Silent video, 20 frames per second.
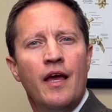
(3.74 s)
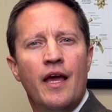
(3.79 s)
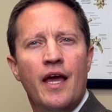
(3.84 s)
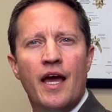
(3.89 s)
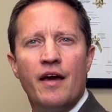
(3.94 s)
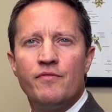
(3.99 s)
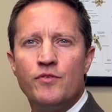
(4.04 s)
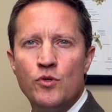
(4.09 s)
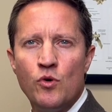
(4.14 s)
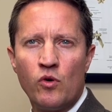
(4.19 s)

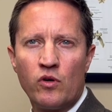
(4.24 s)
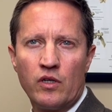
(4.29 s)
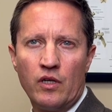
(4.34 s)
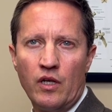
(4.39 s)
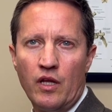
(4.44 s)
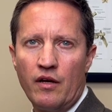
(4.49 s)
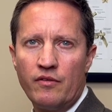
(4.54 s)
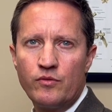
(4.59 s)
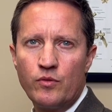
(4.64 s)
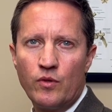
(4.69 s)
Have you or a
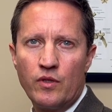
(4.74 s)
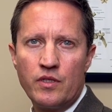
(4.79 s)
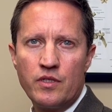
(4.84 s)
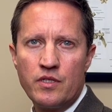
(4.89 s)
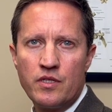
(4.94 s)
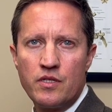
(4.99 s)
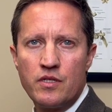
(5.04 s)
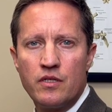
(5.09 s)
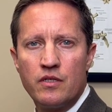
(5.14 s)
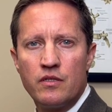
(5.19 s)
loved
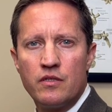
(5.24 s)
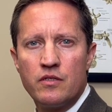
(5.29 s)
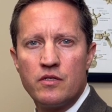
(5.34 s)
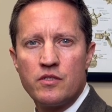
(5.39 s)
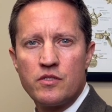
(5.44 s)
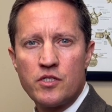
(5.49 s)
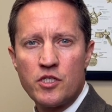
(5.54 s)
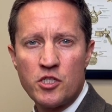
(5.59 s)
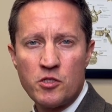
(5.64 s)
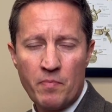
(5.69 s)
one
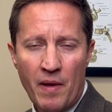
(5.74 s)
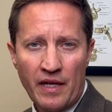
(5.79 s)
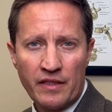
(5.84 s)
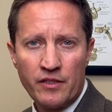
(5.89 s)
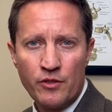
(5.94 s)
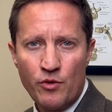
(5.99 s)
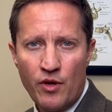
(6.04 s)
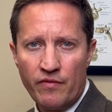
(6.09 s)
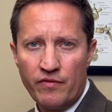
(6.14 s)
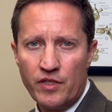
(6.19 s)
suspect
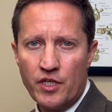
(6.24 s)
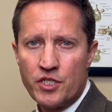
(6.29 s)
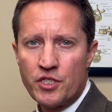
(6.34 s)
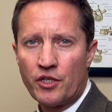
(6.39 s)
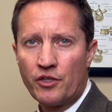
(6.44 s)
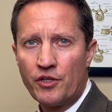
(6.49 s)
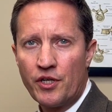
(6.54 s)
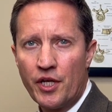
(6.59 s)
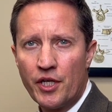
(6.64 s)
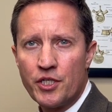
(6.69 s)
that you have a disc
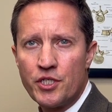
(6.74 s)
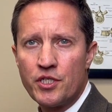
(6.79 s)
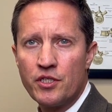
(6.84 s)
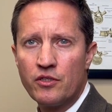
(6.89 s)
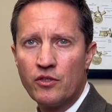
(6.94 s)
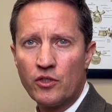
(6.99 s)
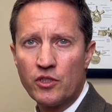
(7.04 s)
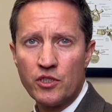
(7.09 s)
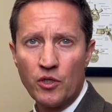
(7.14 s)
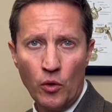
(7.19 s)

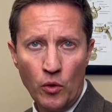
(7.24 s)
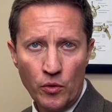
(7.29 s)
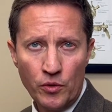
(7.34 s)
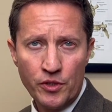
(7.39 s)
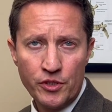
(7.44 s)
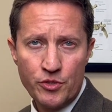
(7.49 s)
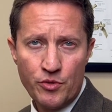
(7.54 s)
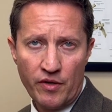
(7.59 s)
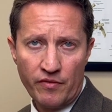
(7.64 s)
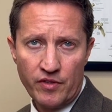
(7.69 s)
herniation or told
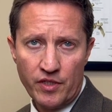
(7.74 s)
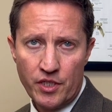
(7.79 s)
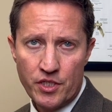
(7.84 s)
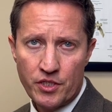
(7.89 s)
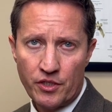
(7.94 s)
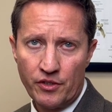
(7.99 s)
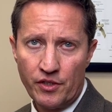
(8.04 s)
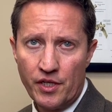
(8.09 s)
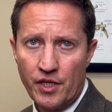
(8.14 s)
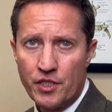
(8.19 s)
that you have a disc
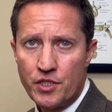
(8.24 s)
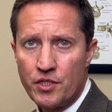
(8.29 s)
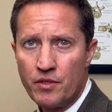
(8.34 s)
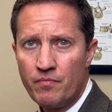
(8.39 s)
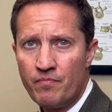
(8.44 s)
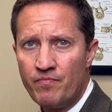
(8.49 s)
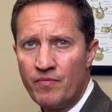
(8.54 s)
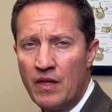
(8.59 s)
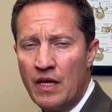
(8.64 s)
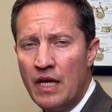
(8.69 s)

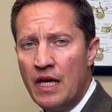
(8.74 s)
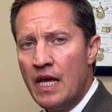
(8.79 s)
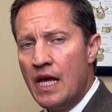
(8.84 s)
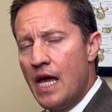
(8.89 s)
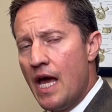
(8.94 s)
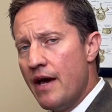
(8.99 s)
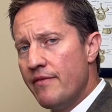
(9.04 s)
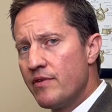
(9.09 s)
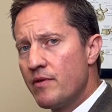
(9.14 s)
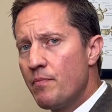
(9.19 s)
herniation?
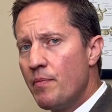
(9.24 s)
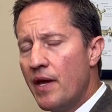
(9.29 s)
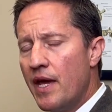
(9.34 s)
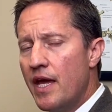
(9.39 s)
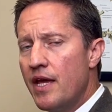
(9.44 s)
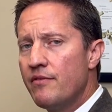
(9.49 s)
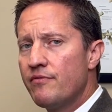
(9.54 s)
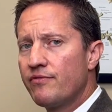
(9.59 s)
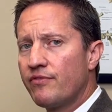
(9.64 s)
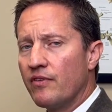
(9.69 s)
Having
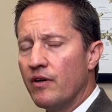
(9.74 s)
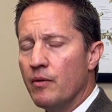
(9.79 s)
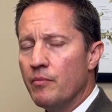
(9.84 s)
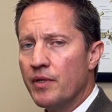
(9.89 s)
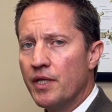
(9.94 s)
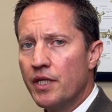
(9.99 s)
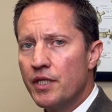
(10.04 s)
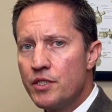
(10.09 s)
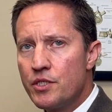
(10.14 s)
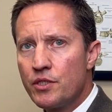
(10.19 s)
pain from
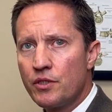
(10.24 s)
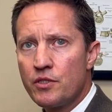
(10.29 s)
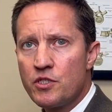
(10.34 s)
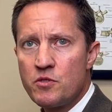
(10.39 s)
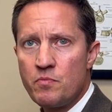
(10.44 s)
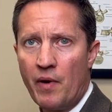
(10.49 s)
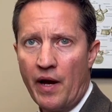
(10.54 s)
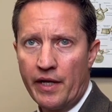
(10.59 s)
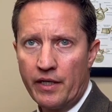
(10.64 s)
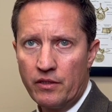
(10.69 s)
an injured
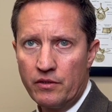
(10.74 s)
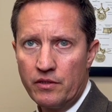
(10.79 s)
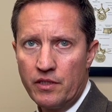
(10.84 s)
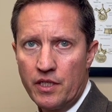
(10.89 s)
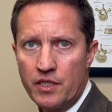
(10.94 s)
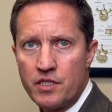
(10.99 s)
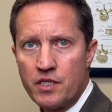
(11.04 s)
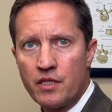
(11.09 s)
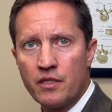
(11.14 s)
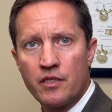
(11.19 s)
spinal
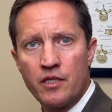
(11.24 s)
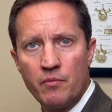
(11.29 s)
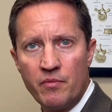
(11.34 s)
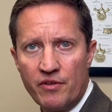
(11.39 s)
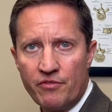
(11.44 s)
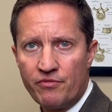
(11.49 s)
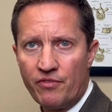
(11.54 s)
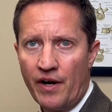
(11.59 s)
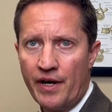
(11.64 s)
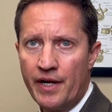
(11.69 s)
disc can be
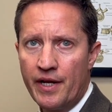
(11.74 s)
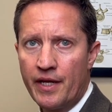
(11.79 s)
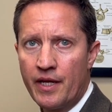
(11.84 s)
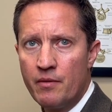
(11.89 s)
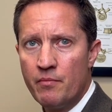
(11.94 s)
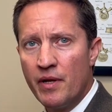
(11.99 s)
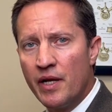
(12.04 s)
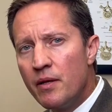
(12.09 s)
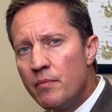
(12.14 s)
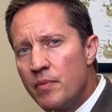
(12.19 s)
frightening,
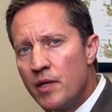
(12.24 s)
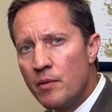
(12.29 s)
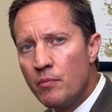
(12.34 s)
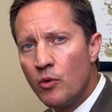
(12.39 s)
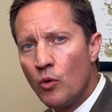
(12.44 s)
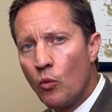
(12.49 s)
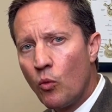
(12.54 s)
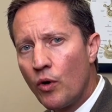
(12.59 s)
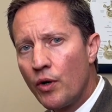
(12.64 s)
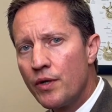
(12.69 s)
and many
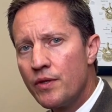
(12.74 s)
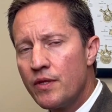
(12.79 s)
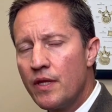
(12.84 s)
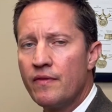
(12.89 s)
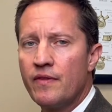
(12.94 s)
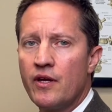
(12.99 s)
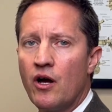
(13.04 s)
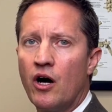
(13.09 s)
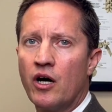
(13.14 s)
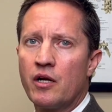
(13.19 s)
people worry
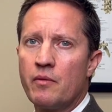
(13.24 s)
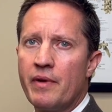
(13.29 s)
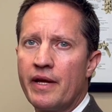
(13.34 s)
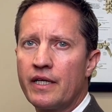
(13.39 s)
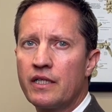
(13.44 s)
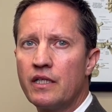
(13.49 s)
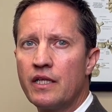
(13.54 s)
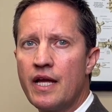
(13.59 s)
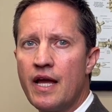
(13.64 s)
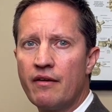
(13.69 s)
that they
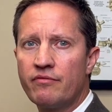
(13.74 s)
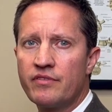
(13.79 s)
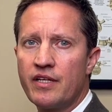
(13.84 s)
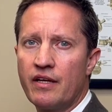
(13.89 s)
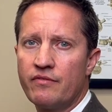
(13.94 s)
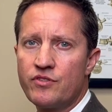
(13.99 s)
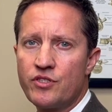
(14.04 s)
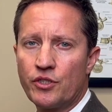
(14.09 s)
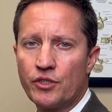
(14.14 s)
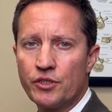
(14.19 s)
automatically have to
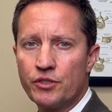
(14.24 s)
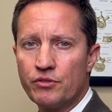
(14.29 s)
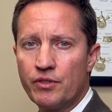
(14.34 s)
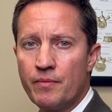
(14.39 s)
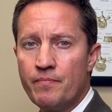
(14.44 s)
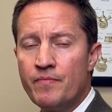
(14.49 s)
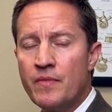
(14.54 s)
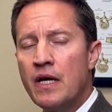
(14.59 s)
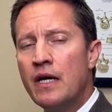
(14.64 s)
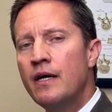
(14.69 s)
have surgery.
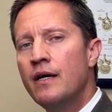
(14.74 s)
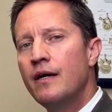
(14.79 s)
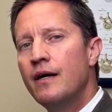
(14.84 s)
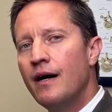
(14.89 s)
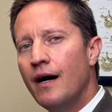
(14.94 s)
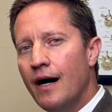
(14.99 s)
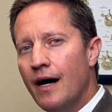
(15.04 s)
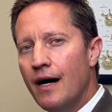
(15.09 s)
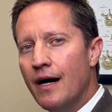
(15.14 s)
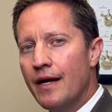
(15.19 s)

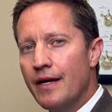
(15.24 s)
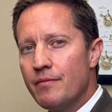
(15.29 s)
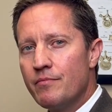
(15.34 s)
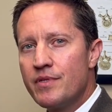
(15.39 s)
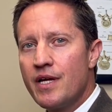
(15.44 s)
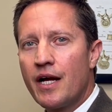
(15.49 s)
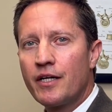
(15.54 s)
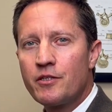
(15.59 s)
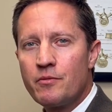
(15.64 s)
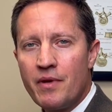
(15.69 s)
Hi, I'm
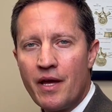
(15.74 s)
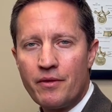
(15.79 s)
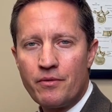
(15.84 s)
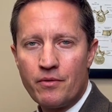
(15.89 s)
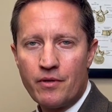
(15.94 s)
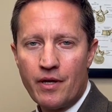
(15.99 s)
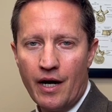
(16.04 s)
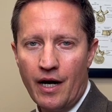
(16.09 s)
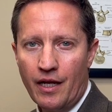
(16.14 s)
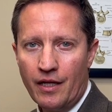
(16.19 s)
Dr. Matthew
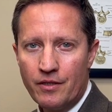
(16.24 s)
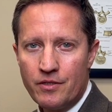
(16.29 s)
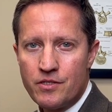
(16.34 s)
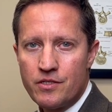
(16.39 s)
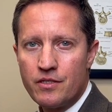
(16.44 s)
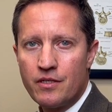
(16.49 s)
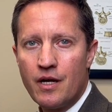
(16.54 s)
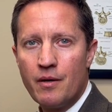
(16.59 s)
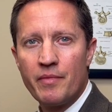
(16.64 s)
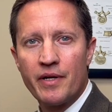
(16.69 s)

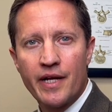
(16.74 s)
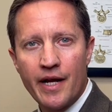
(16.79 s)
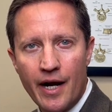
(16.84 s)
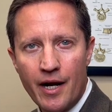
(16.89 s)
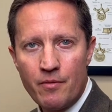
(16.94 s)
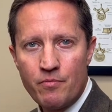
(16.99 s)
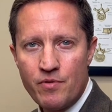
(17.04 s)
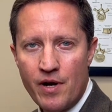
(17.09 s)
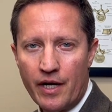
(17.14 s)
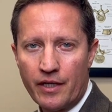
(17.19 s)
Collins. I'm a
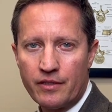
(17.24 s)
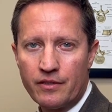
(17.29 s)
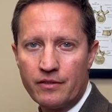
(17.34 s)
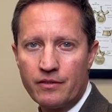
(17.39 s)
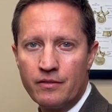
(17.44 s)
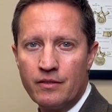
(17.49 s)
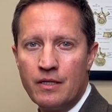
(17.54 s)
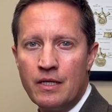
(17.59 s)
chiropractor.